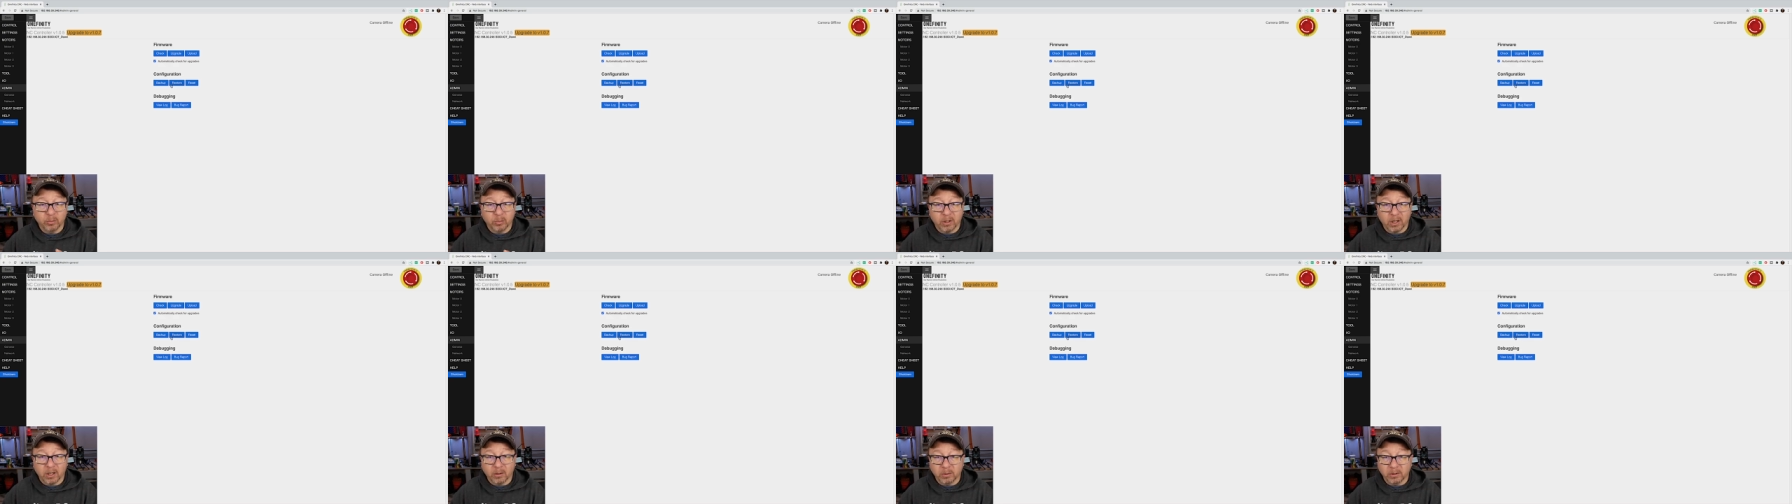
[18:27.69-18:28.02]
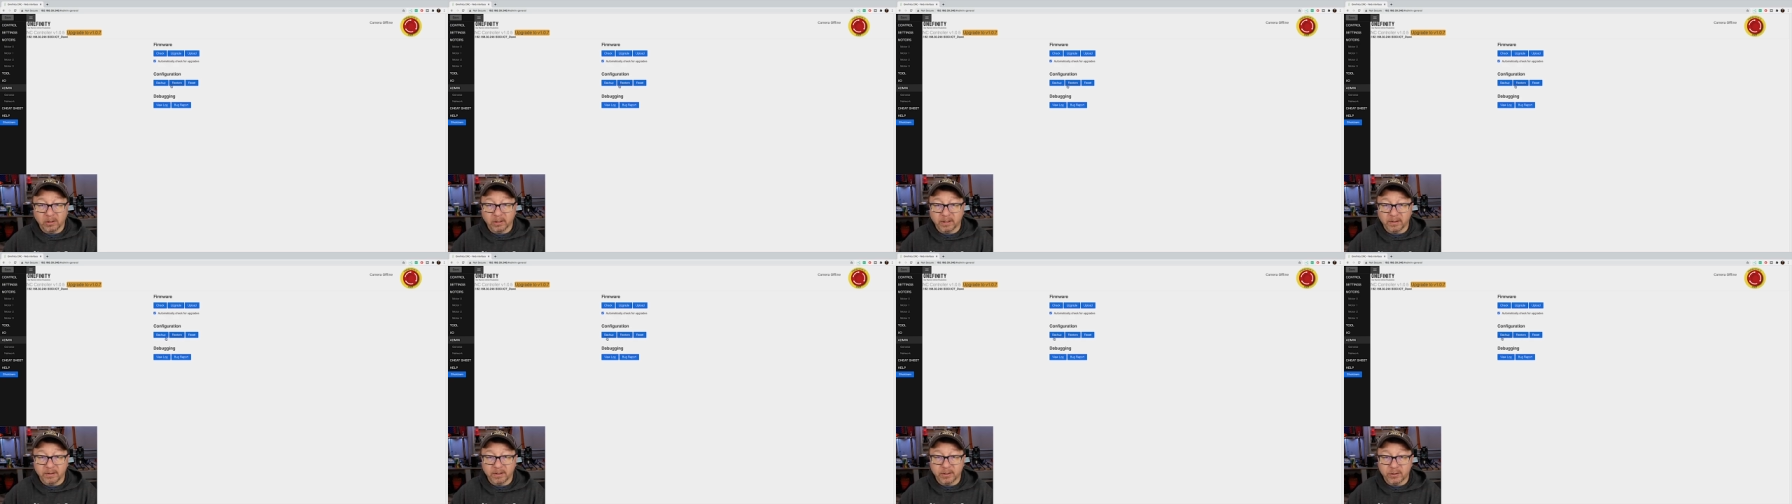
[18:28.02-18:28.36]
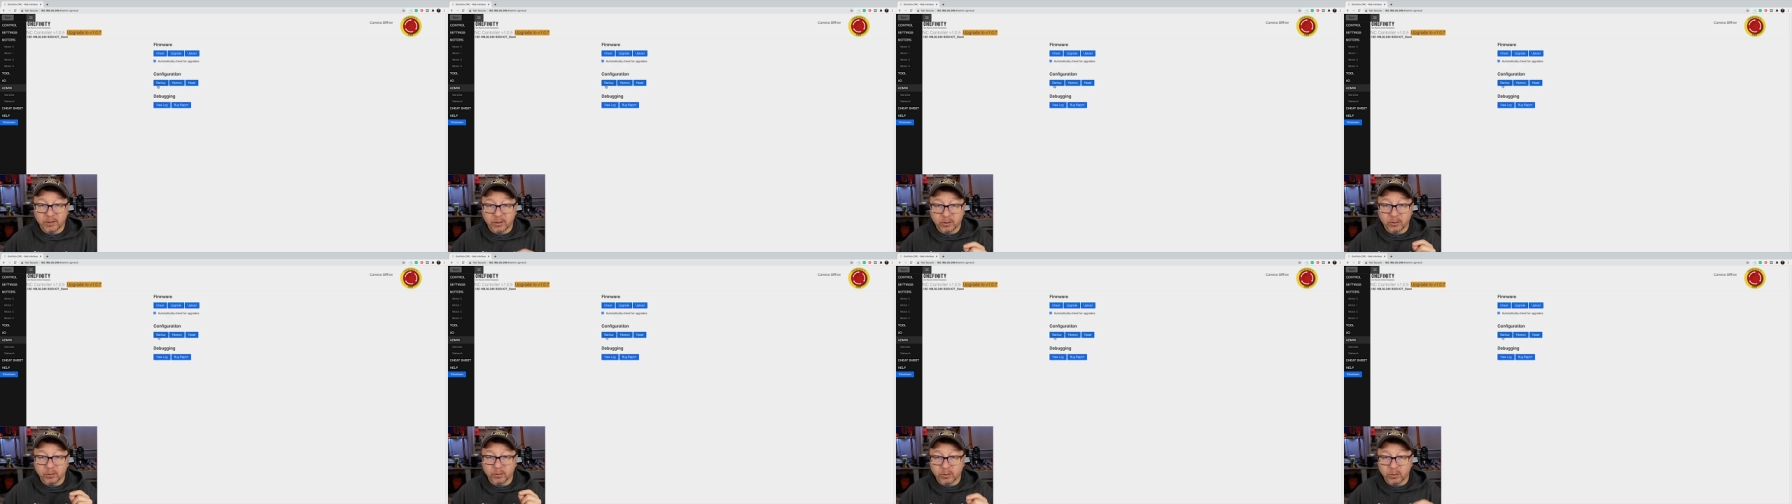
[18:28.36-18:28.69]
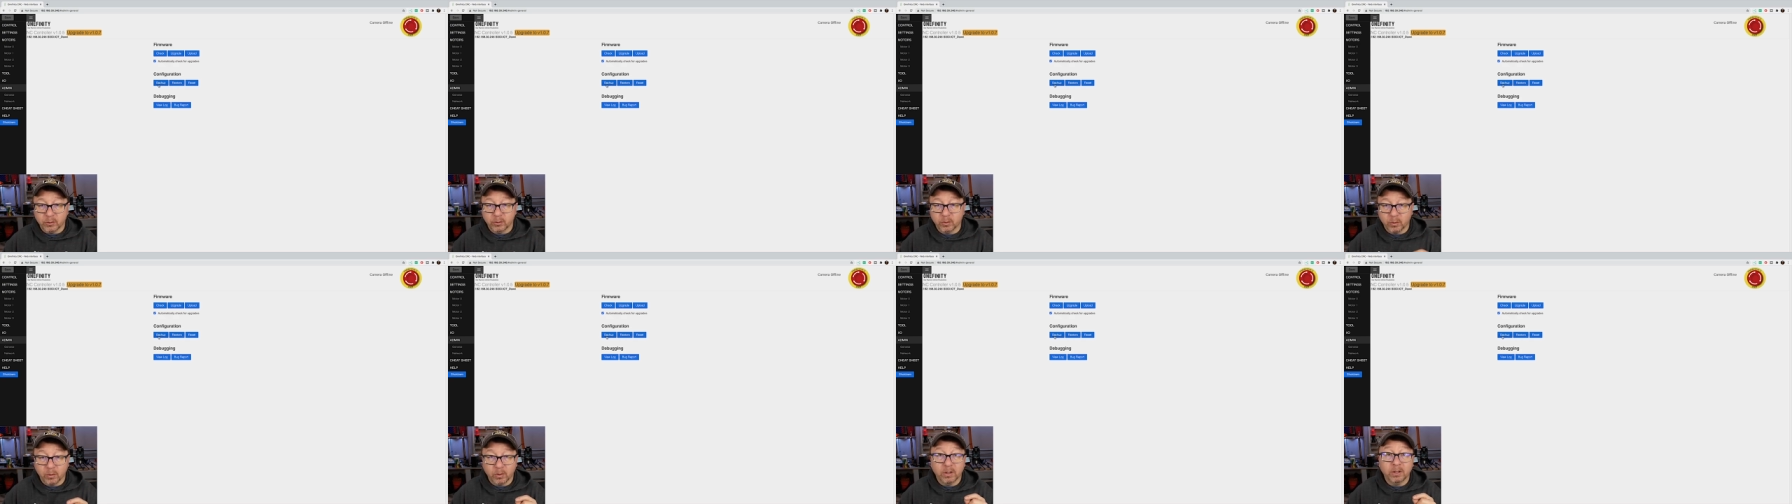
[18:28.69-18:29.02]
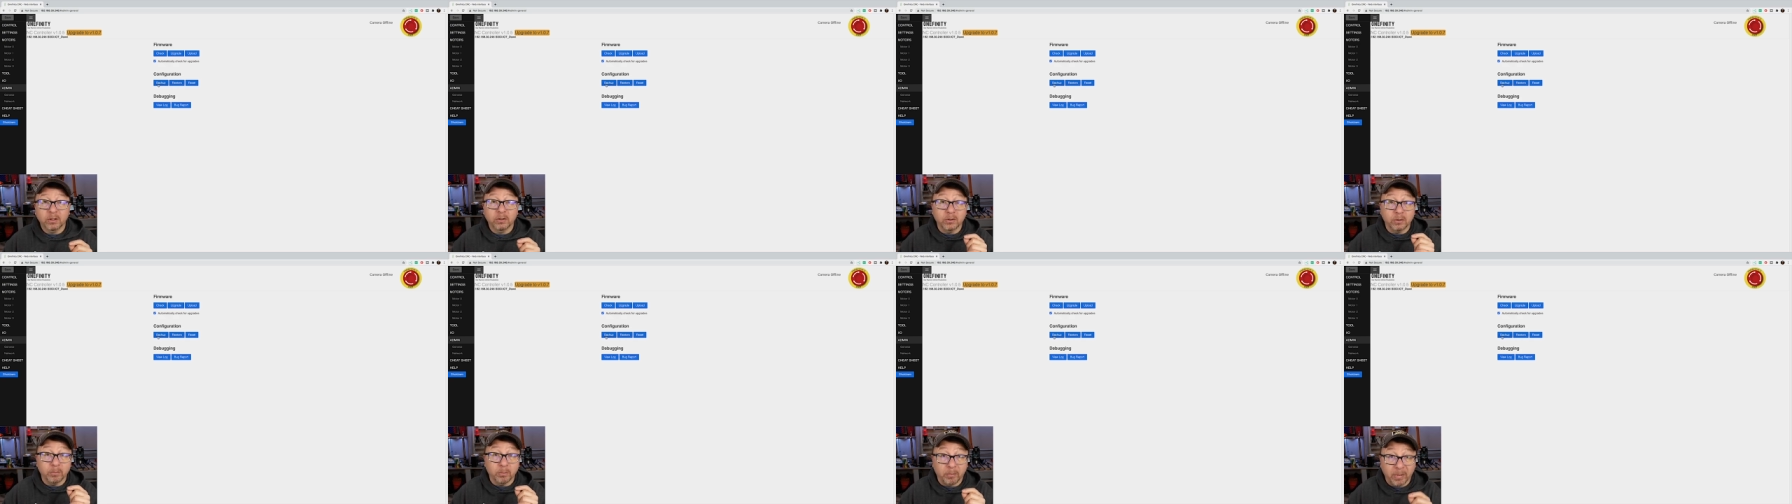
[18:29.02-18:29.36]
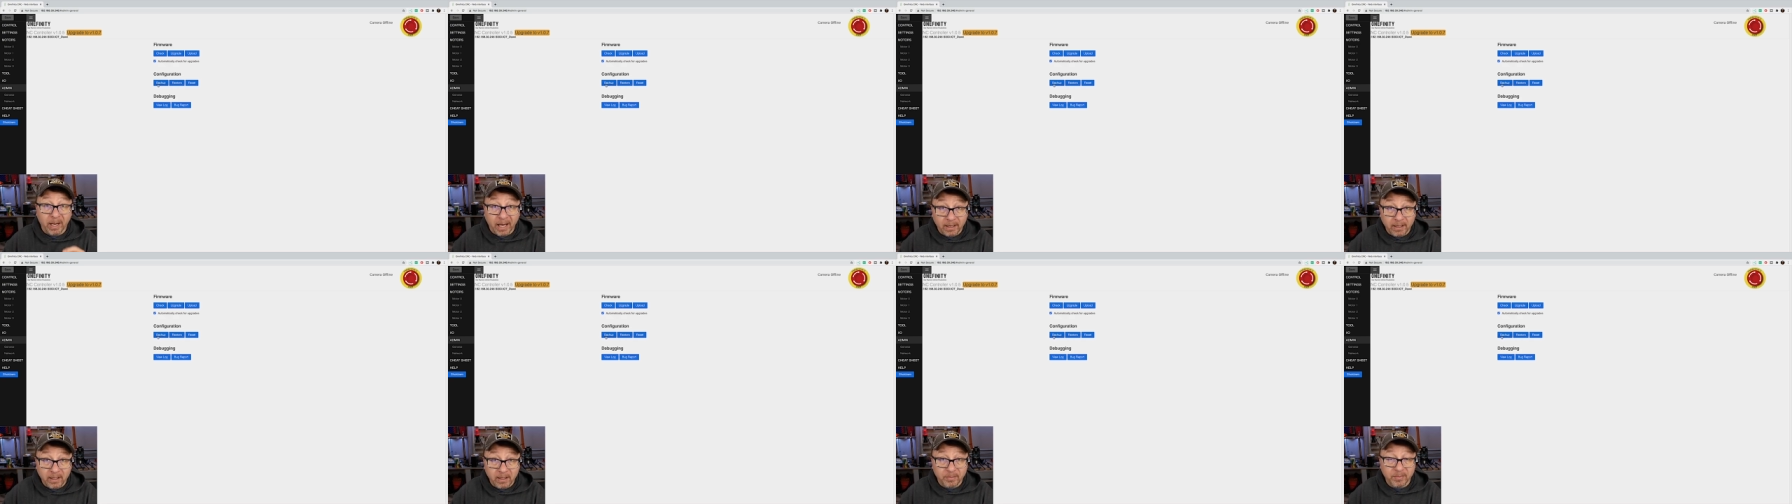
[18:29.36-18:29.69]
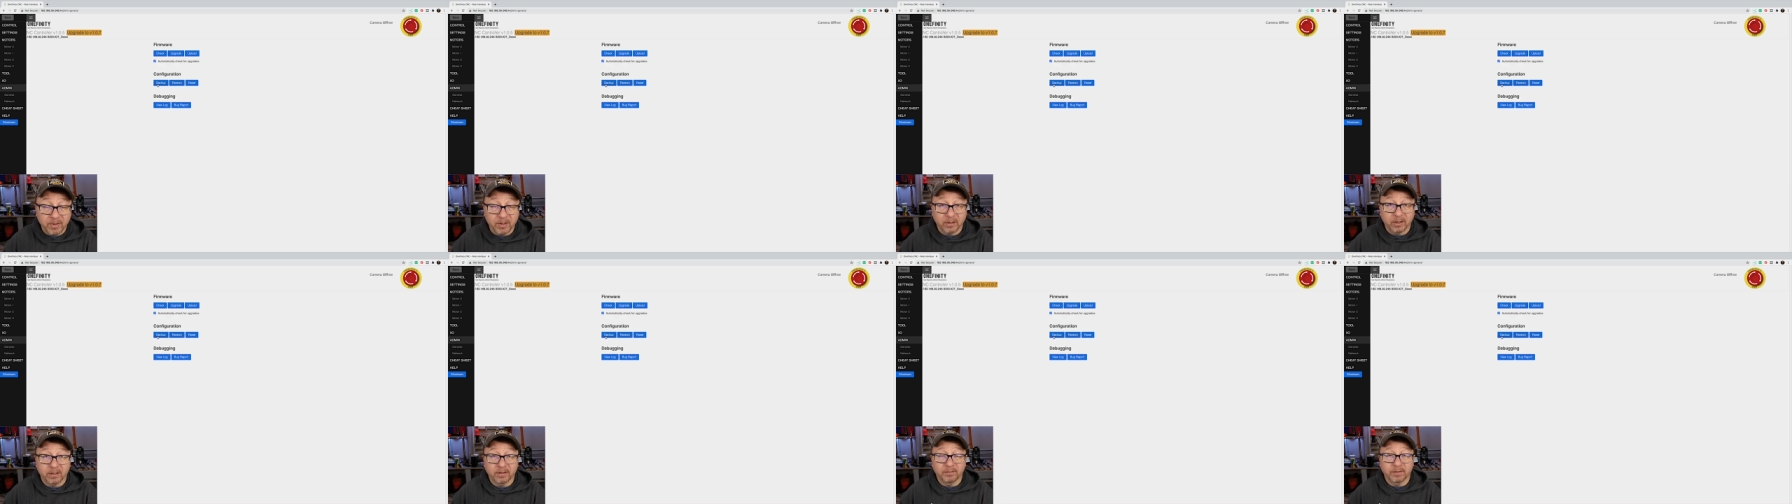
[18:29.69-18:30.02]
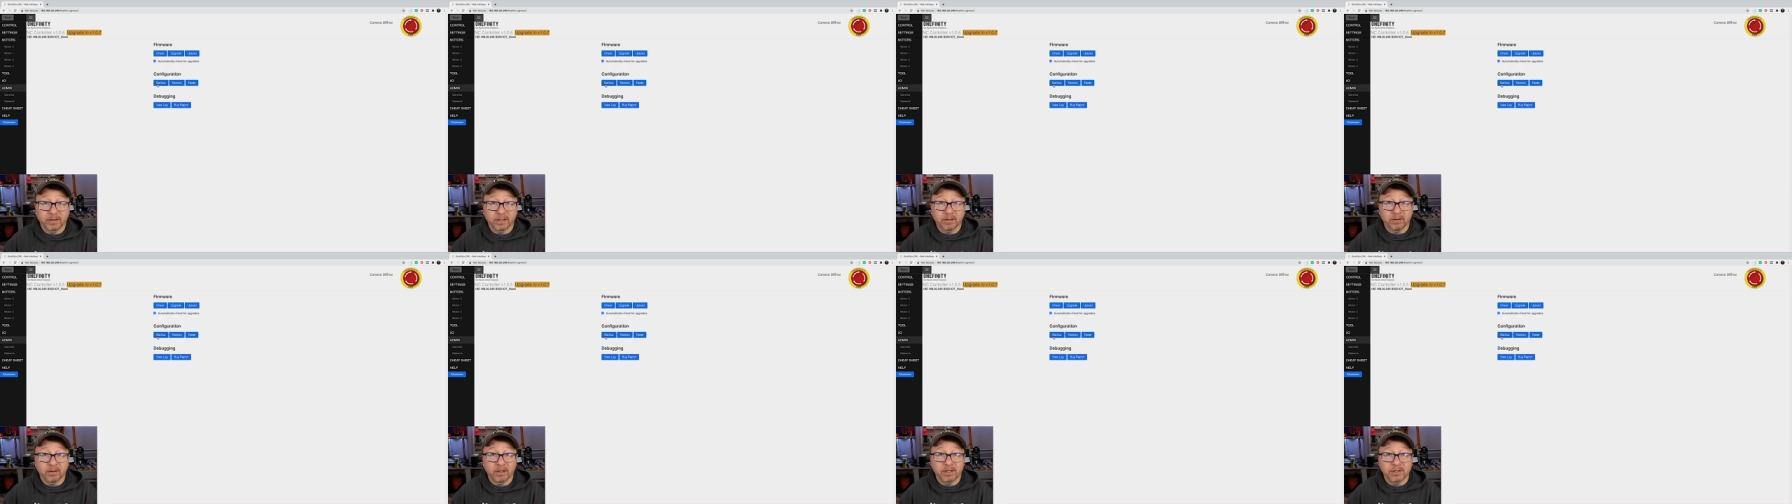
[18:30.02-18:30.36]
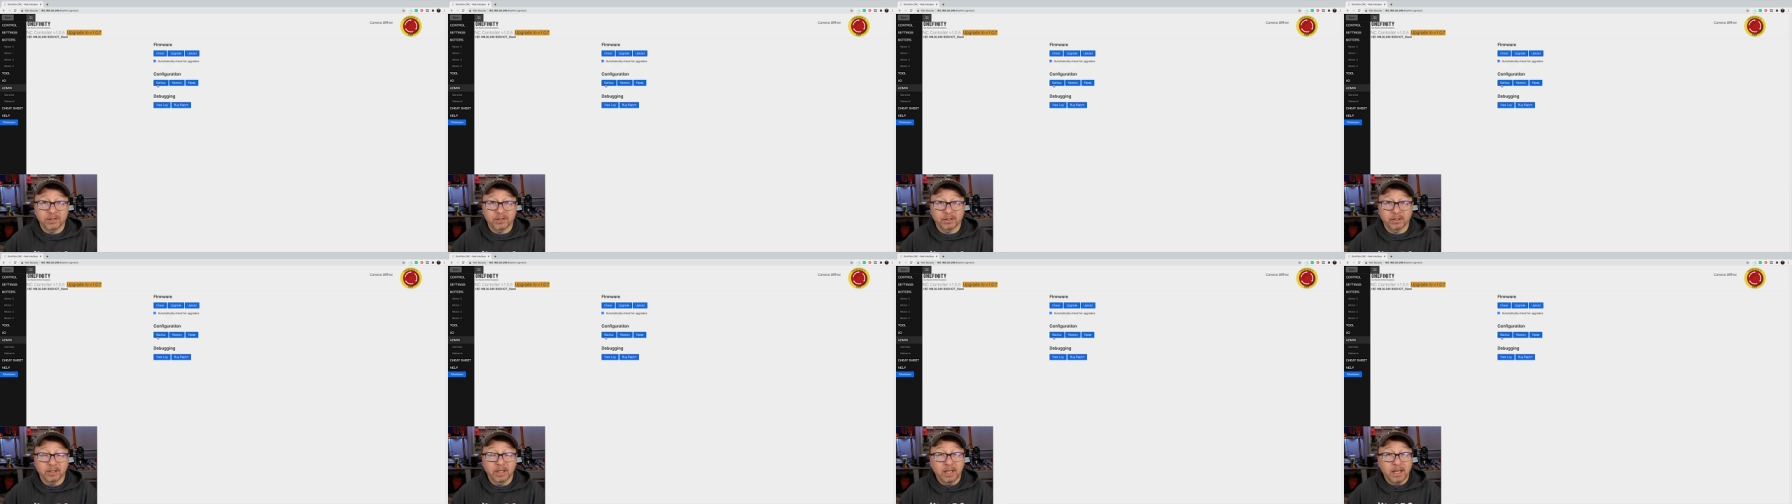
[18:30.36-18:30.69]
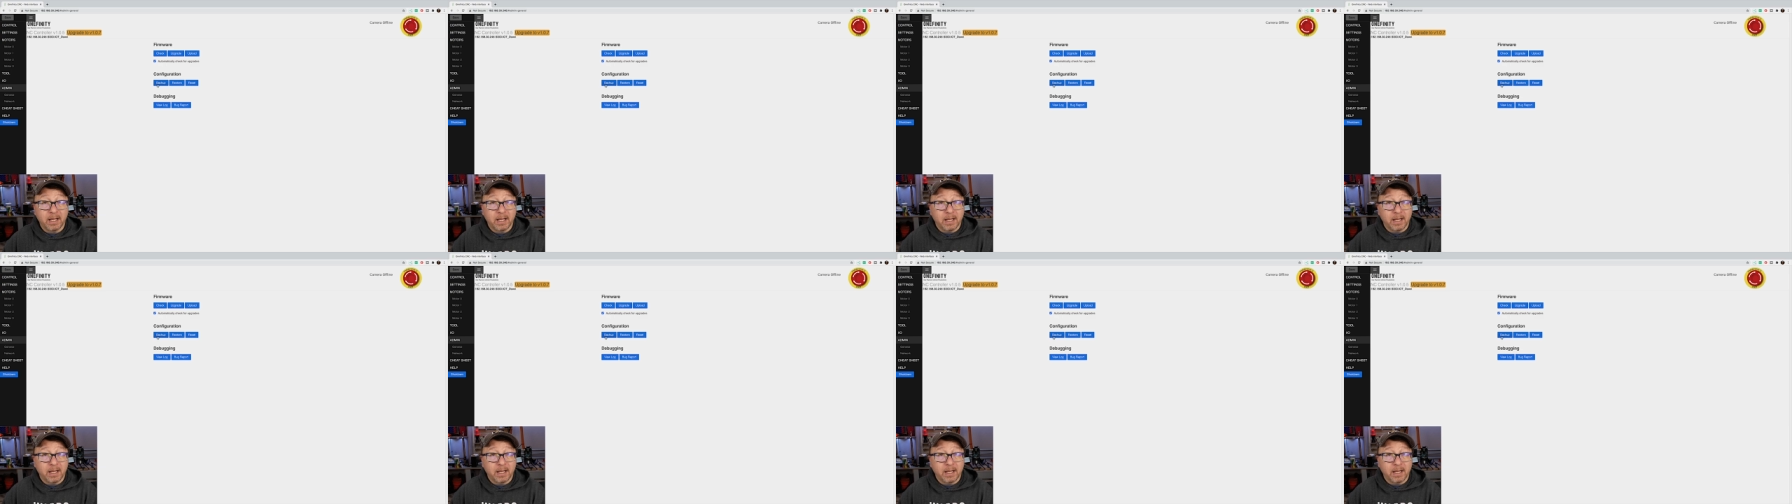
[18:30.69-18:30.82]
properly that you do back up the configuration.